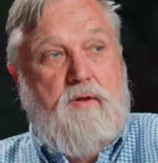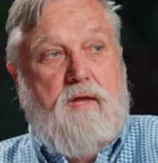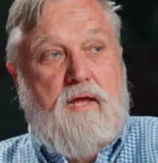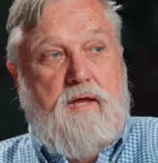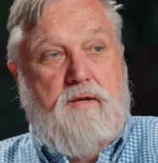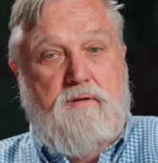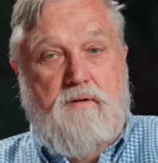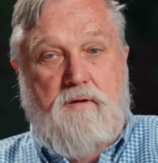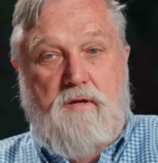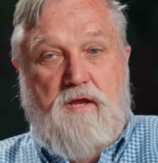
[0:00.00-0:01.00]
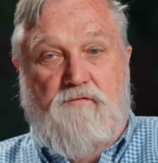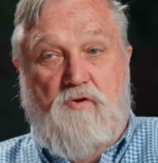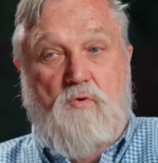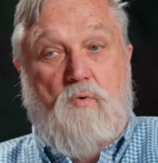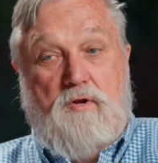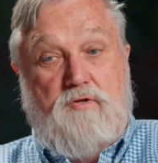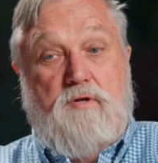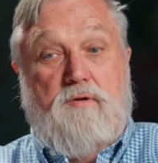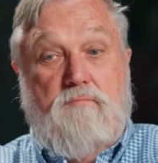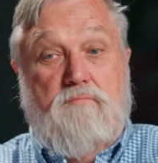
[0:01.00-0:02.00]
And if you want
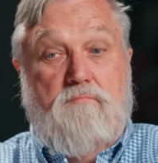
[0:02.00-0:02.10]
to